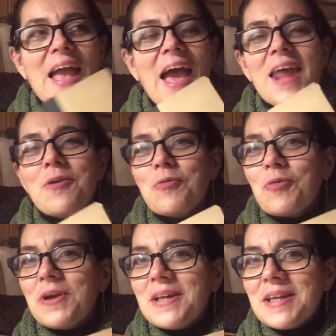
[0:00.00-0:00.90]
had a
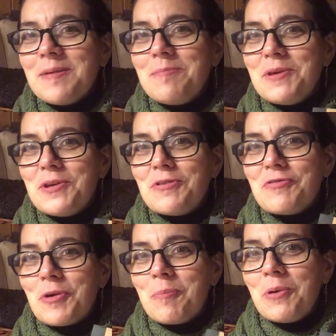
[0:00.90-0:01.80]
really
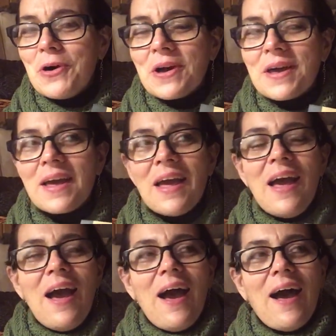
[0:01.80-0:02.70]
beautiful book,
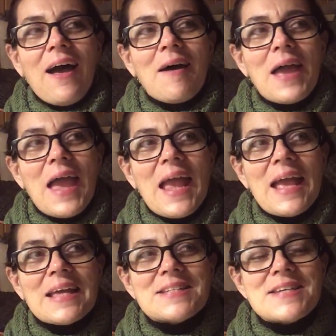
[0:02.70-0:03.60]

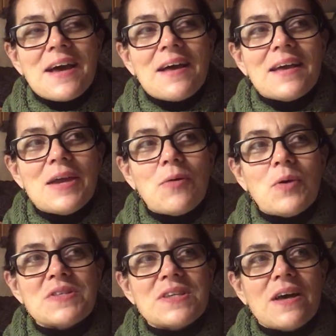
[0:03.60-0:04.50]
and it
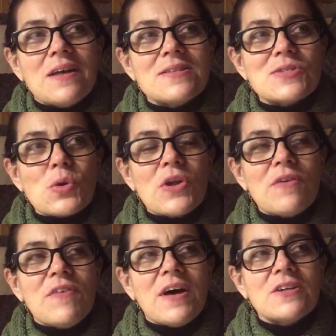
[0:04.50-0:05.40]
was a sort
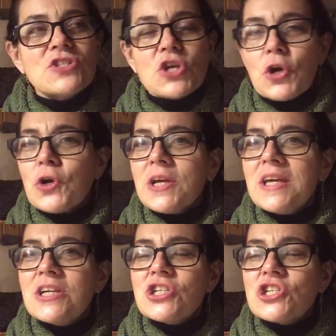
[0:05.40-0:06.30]
of a
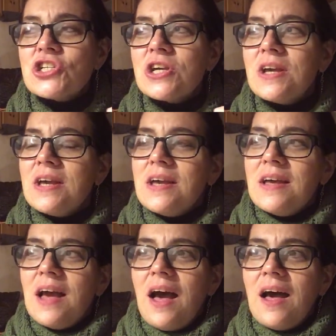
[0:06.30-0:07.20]
Turkish
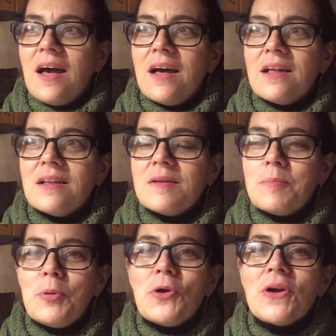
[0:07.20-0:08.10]

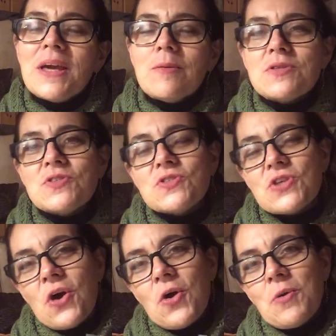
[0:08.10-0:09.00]
book. It was
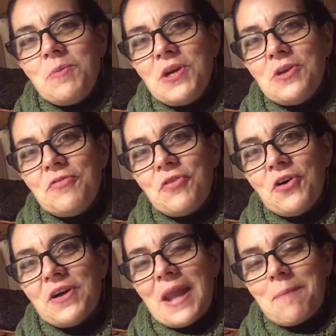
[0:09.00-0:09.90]
so
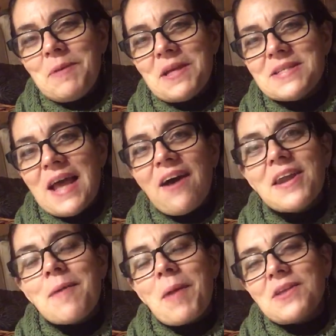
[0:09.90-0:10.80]
beautiful, and I picked it out,
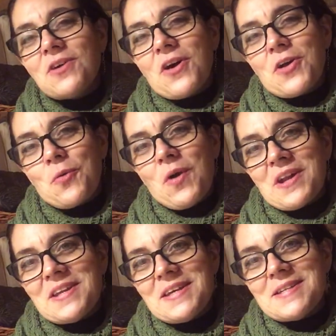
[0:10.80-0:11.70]
and my daughter
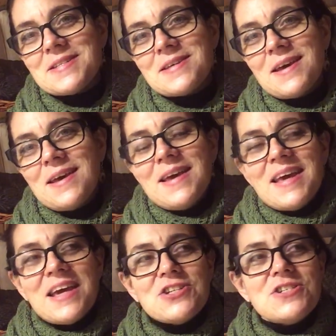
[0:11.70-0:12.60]
wanted it,
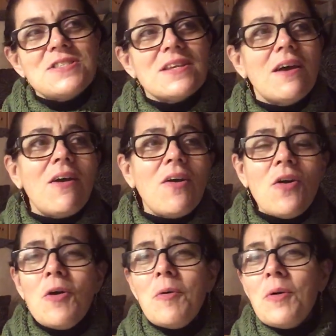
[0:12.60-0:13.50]
and she said,
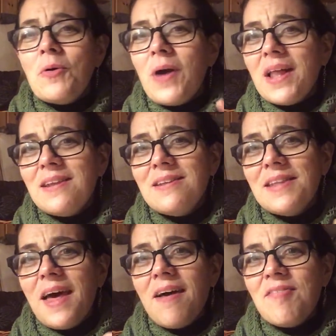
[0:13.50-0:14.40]
"Oh, I
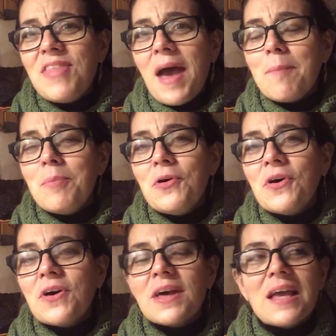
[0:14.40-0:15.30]
love that
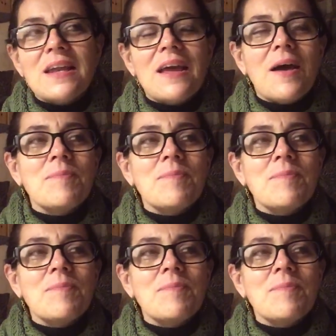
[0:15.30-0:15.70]
book." And